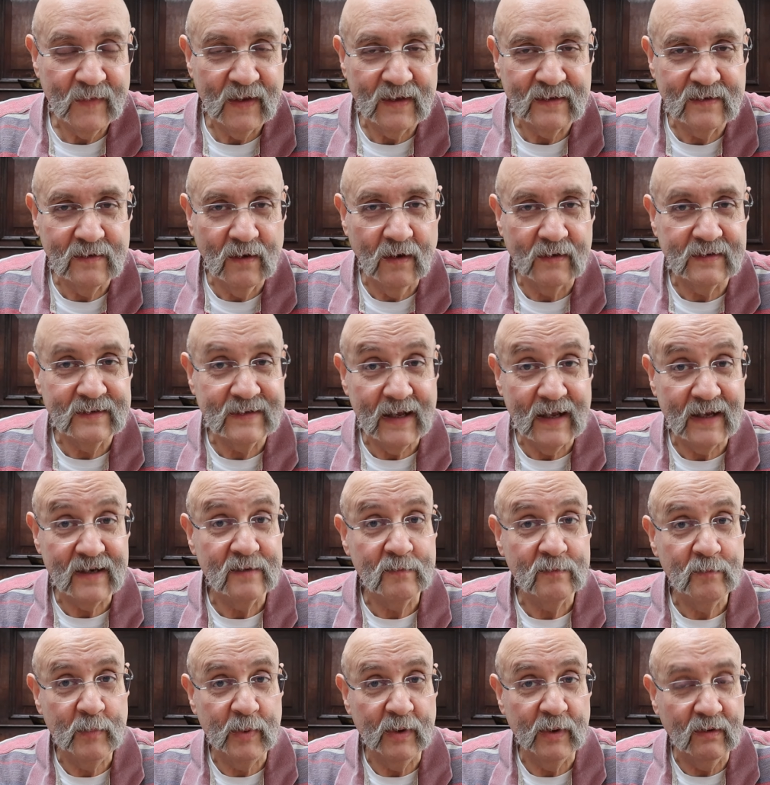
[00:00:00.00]
It's not a
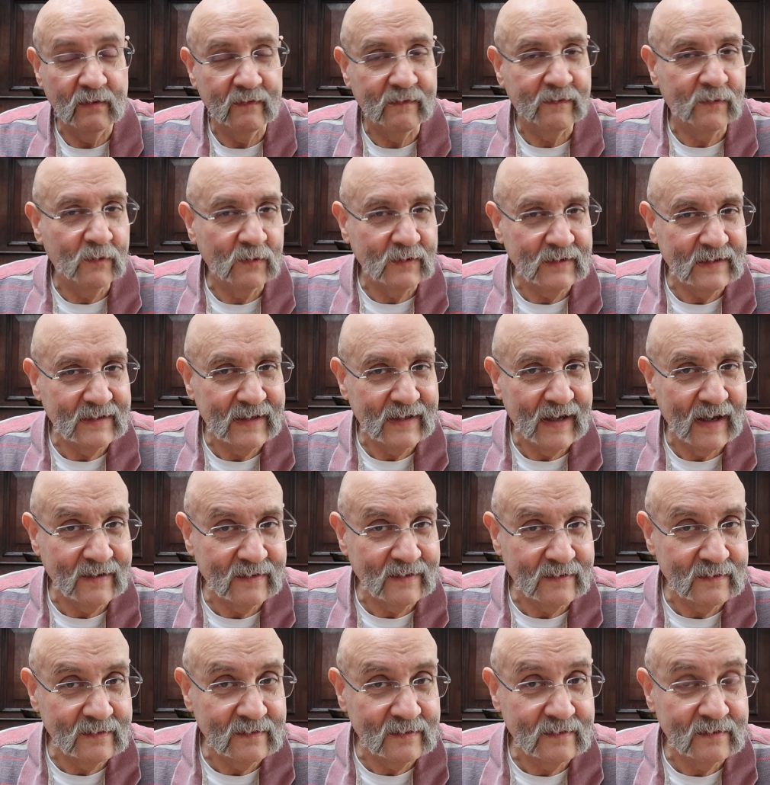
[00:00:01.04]
stand built for
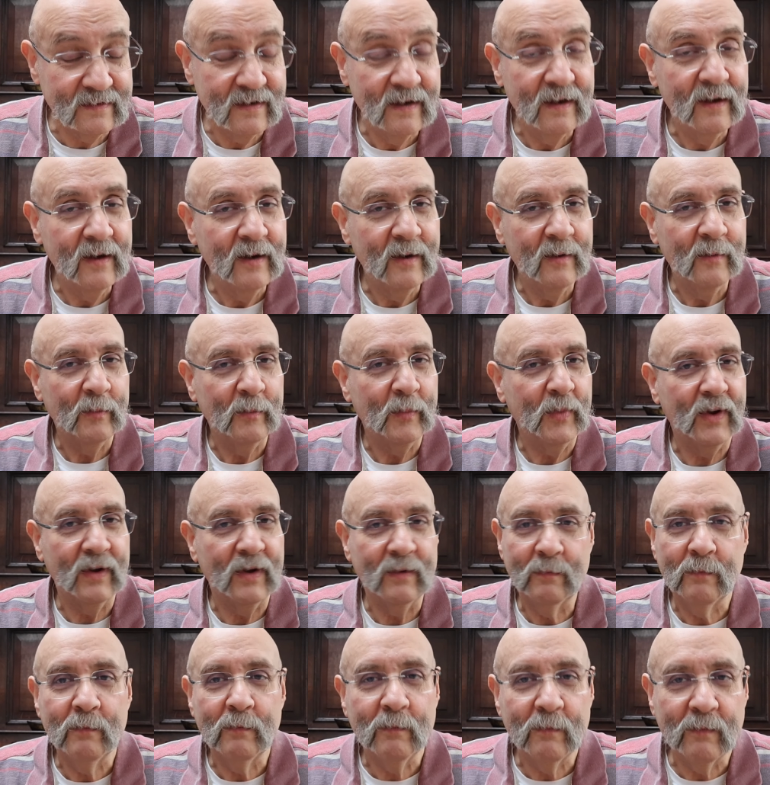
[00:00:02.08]
decanters,
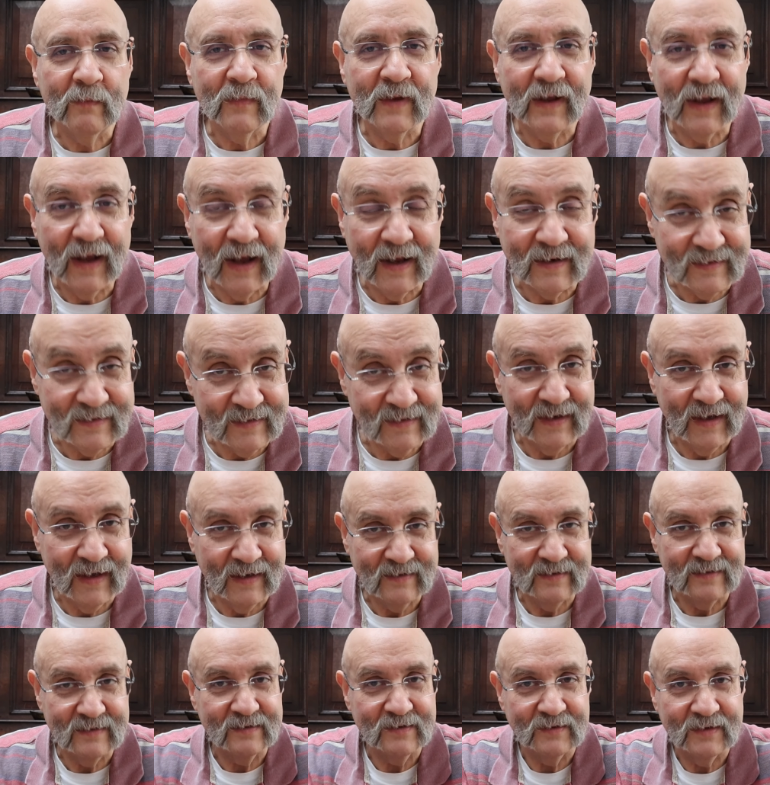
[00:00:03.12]
but it had
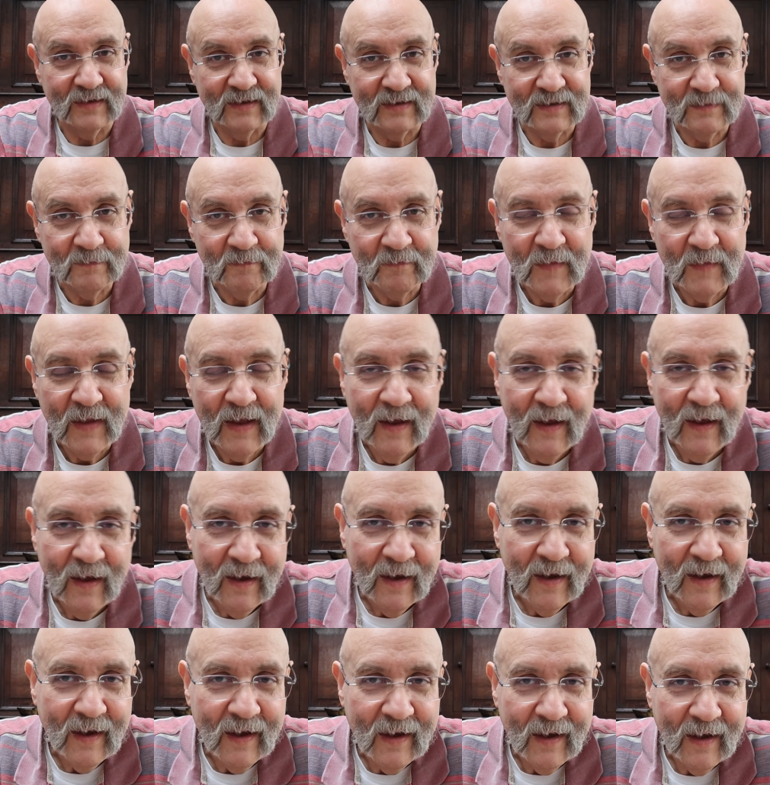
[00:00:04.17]
decanters on it.
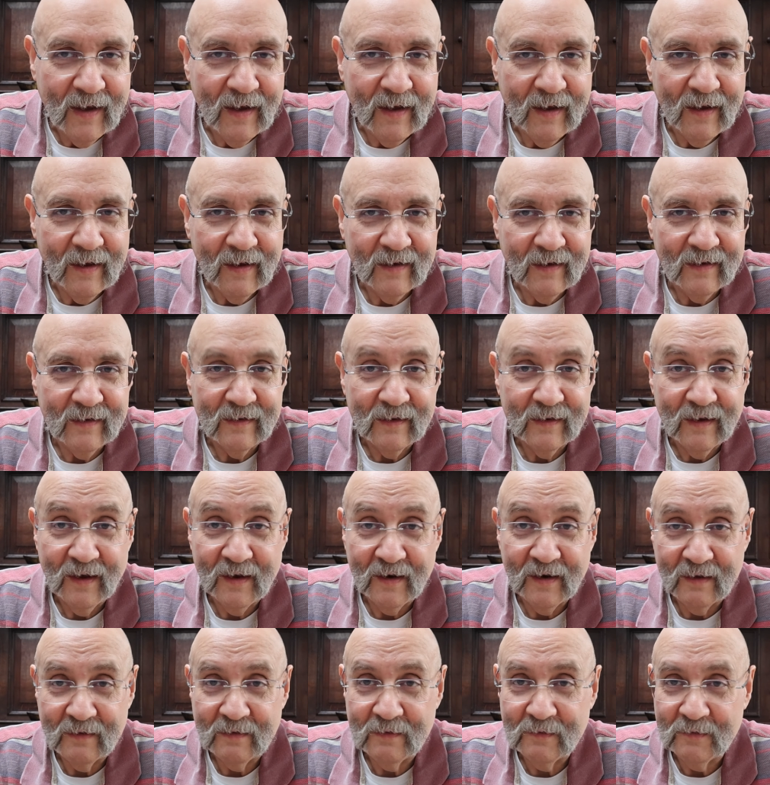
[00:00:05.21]
And,
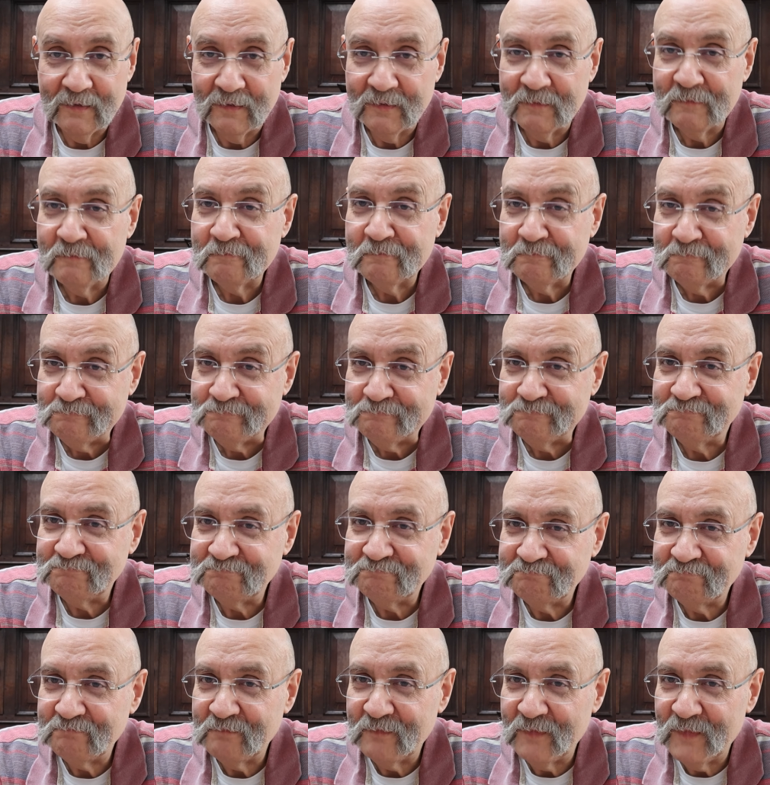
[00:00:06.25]
and I thought,
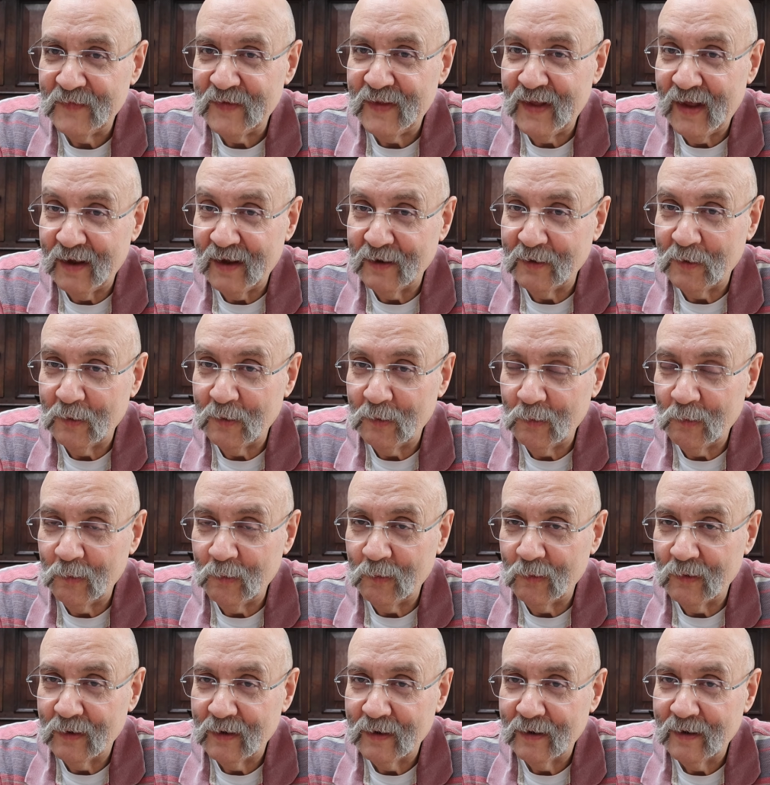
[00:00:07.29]
they're
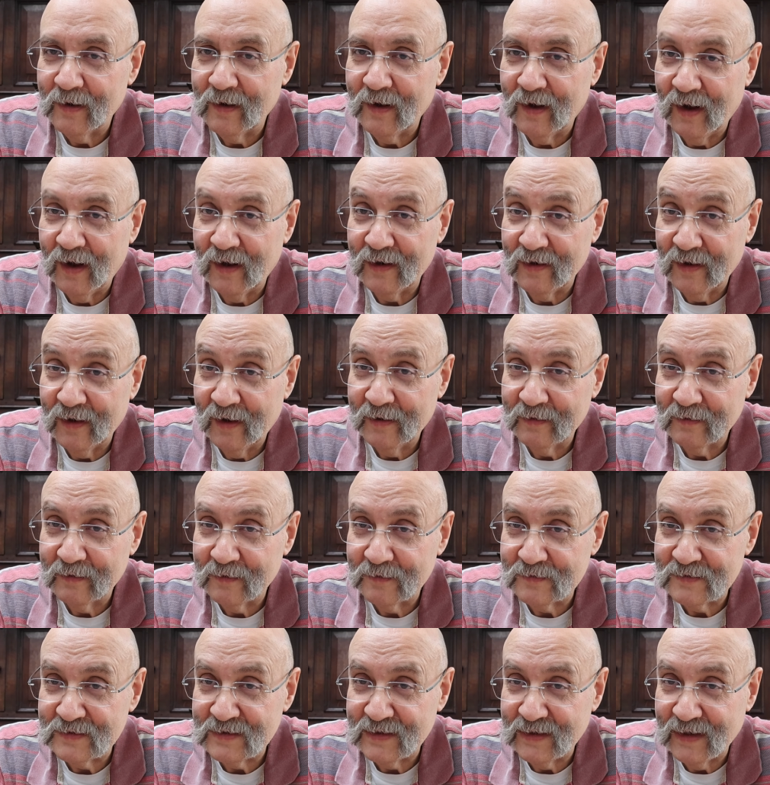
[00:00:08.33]
cool. I like
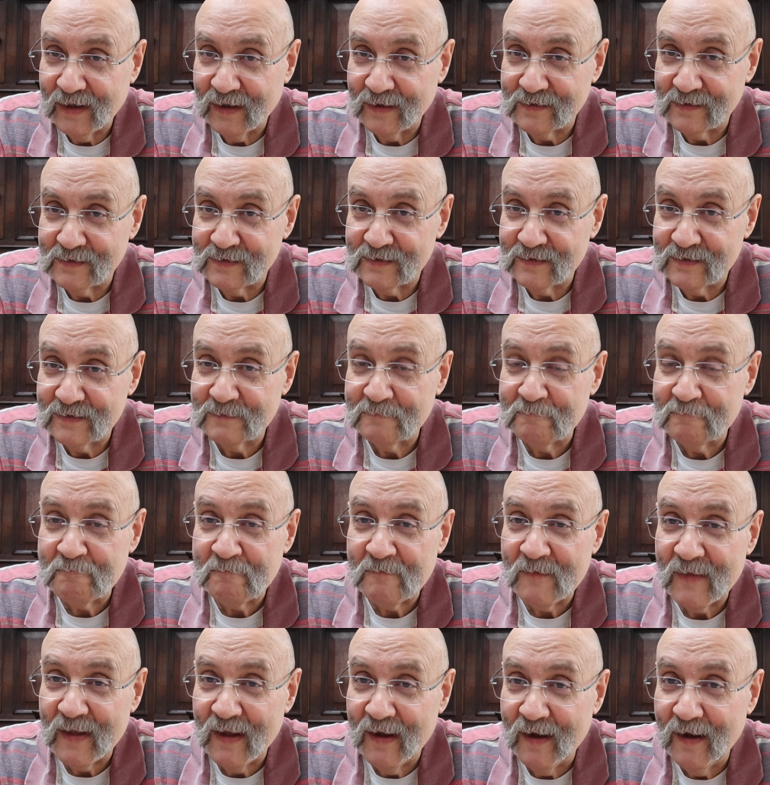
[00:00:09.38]
those decanters.
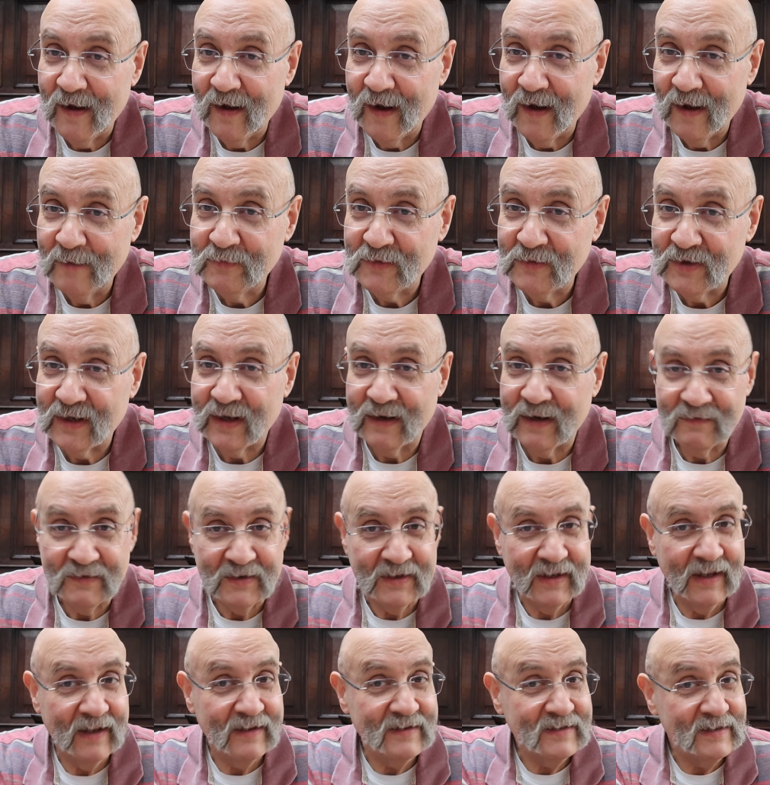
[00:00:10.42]
I'm going to have
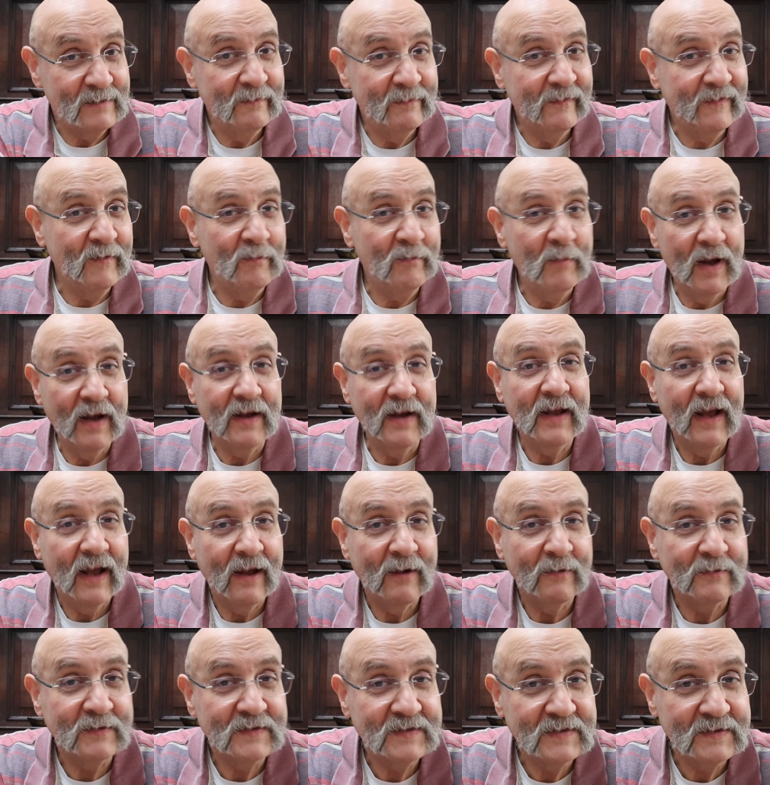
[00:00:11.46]
to get some for my
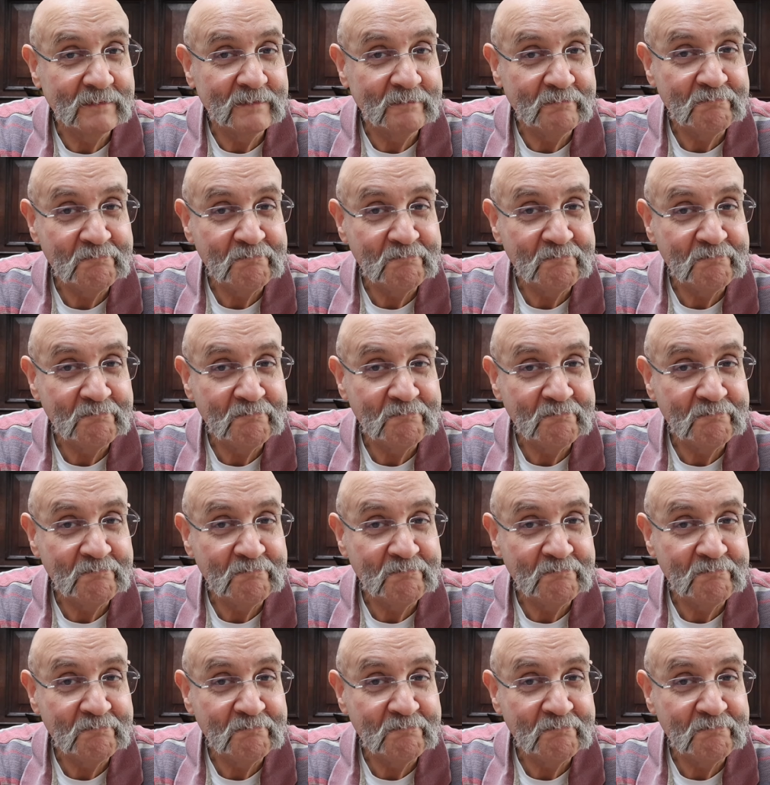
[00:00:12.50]
house.